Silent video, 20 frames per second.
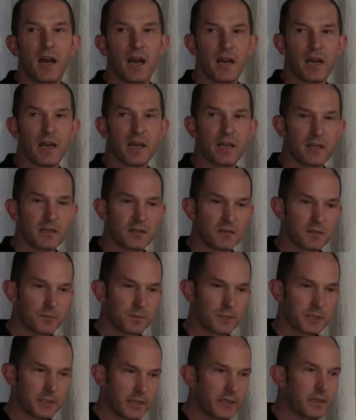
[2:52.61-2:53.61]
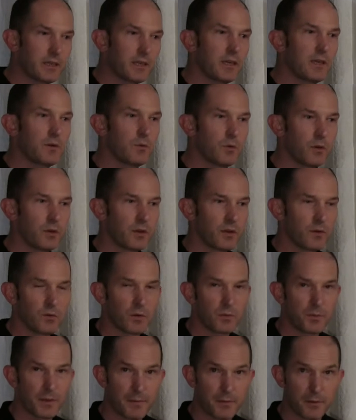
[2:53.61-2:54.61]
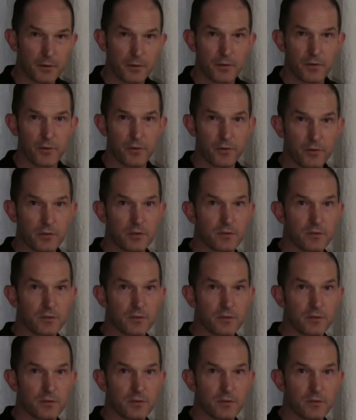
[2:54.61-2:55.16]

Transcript: and particularly working with people who are new